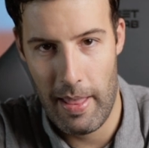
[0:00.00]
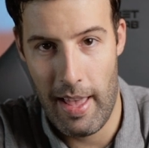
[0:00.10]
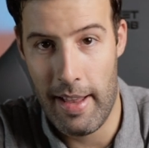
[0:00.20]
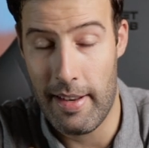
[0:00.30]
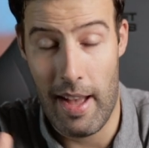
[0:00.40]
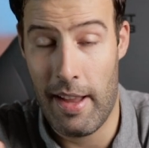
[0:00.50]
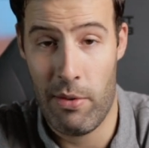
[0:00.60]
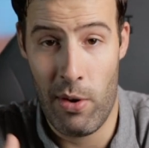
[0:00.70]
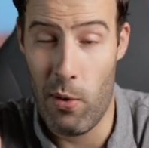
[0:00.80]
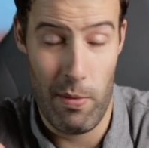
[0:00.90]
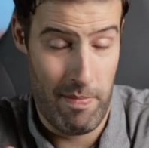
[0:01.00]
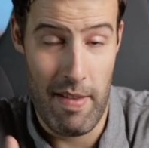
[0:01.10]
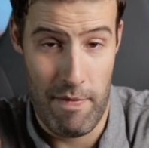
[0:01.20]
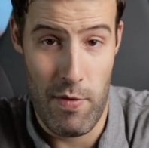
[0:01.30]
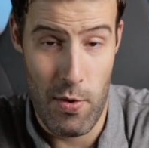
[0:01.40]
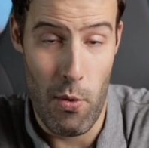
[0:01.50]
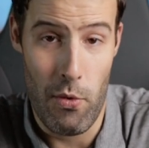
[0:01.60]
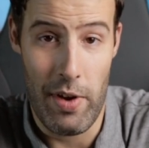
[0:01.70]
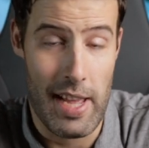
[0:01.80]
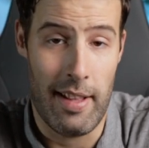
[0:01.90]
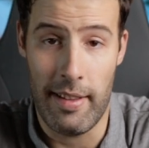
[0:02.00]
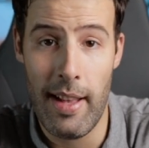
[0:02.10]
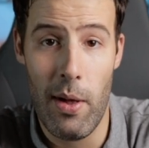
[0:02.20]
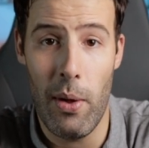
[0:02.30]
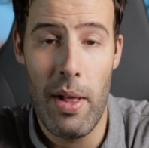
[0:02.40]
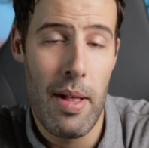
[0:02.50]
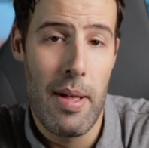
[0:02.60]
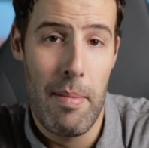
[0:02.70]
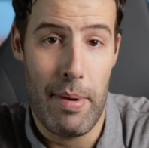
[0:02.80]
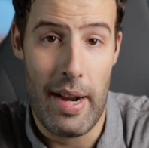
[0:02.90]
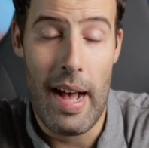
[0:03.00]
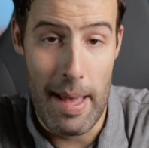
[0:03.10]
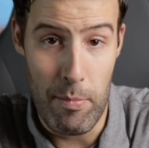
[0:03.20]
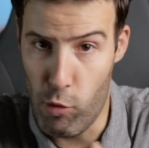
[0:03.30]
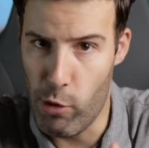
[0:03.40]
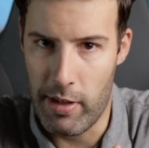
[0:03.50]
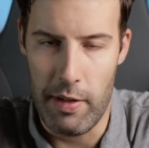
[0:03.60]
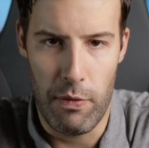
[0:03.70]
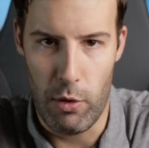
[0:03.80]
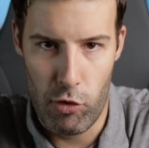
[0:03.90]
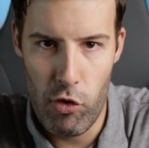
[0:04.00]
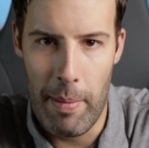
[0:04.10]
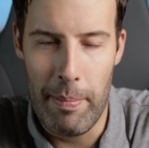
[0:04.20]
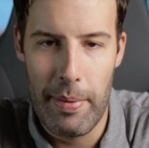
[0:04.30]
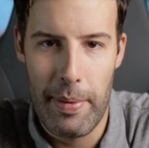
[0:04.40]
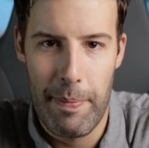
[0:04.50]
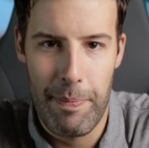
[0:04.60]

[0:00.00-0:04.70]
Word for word: And I don't know if you already can tell, but I am rooting for Trump.